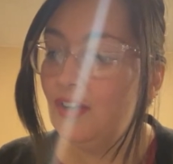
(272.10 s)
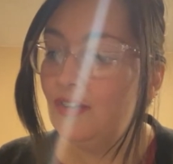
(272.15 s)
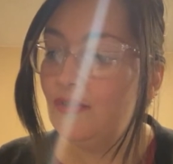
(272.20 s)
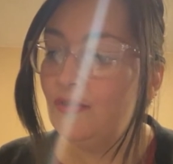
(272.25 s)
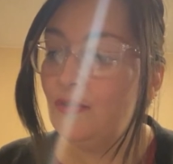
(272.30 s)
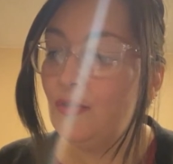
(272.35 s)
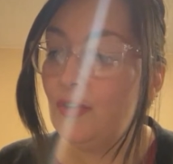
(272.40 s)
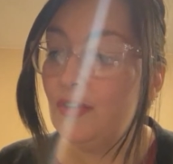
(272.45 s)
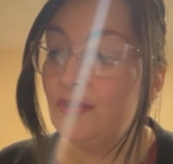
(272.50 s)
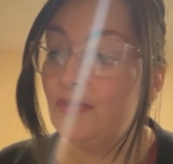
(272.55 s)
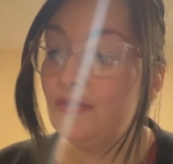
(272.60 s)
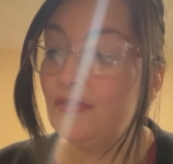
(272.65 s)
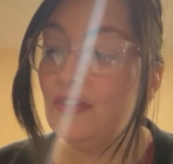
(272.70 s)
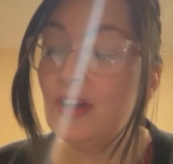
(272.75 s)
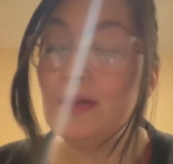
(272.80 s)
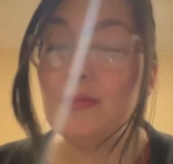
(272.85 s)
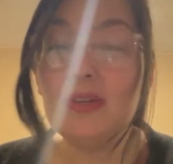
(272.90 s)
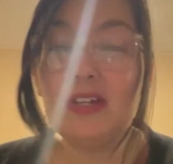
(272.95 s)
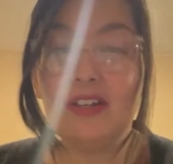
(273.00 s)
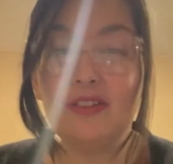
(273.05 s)
for
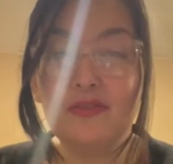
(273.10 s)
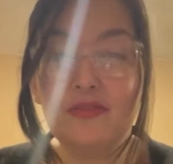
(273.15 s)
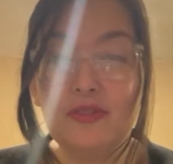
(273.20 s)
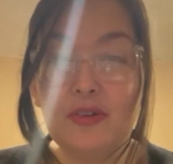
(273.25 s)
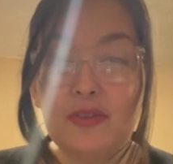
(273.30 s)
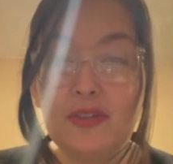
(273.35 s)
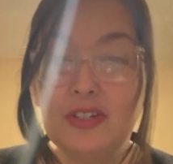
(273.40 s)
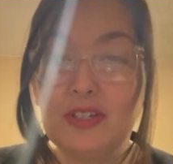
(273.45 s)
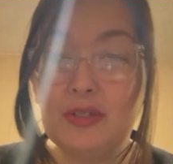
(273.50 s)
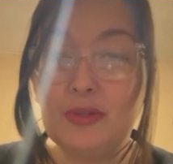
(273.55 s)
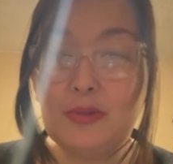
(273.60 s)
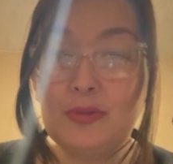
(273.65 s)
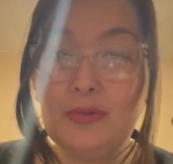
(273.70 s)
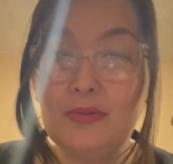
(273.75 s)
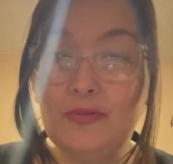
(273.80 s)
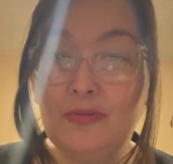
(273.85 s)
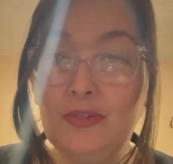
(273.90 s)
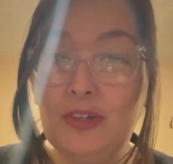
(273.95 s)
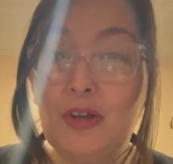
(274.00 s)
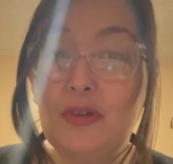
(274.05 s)
from it
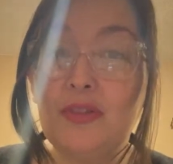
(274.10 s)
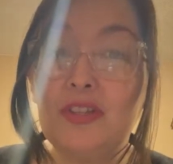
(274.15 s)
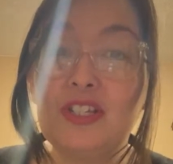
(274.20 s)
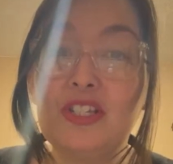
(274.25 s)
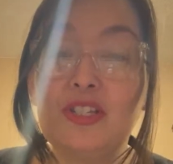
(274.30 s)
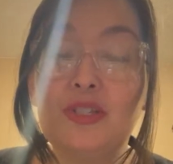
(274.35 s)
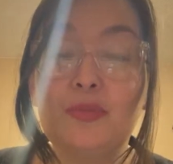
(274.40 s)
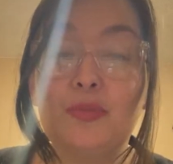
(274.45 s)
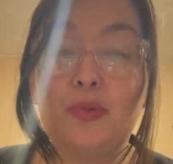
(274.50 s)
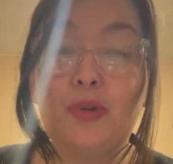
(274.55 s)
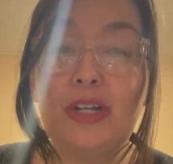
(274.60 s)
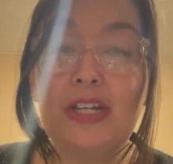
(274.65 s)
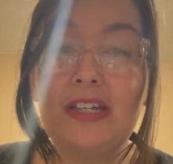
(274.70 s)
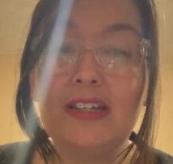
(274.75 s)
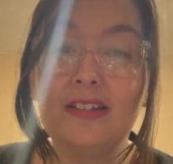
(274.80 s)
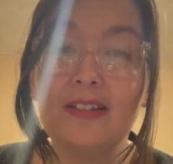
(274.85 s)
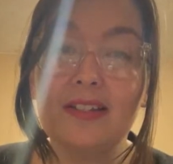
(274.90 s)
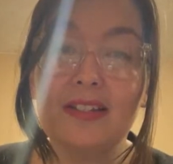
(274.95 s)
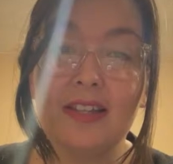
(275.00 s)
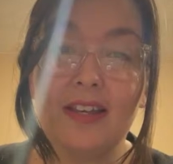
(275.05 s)
flow the
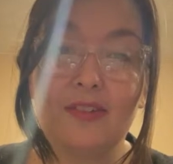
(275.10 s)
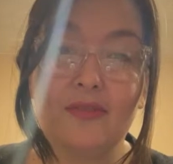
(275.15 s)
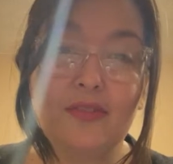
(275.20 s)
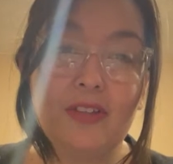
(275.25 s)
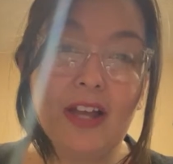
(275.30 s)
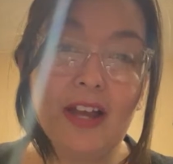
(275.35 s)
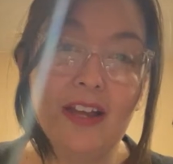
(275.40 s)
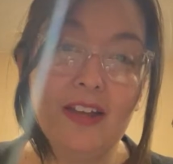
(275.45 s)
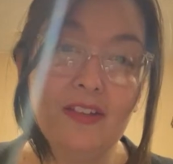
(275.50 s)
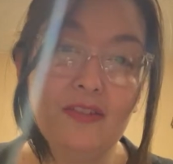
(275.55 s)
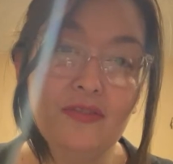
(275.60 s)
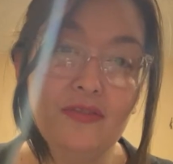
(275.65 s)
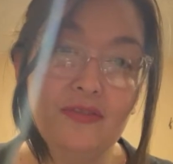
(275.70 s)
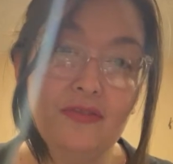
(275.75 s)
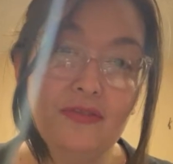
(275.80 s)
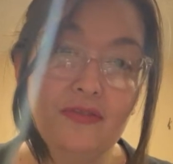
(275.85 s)
springs of life.